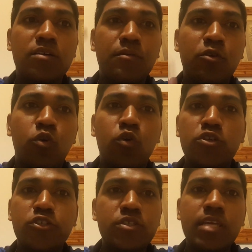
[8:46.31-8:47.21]

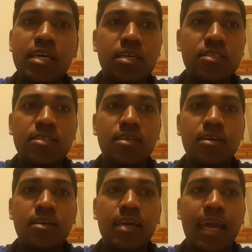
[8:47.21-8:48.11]
goats, deers,
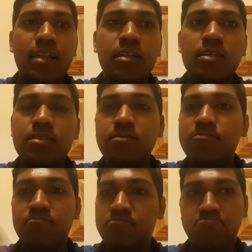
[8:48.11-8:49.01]
cattle,
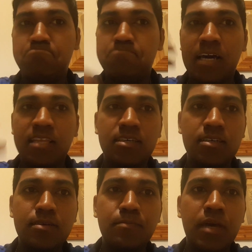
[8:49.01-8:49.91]

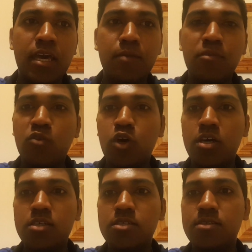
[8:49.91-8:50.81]
other
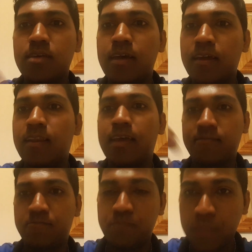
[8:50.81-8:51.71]
herbivores,
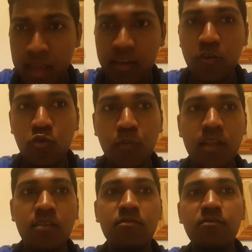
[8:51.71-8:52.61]
and
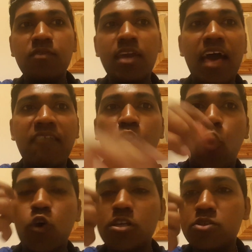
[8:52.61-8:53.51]
human, we have
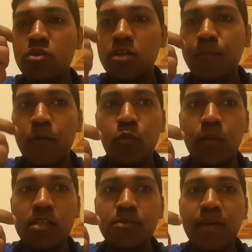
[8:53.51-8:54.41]
horizontal
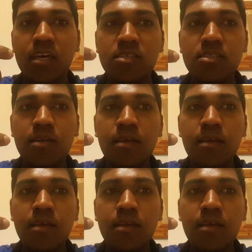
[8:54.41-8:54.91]
pupils because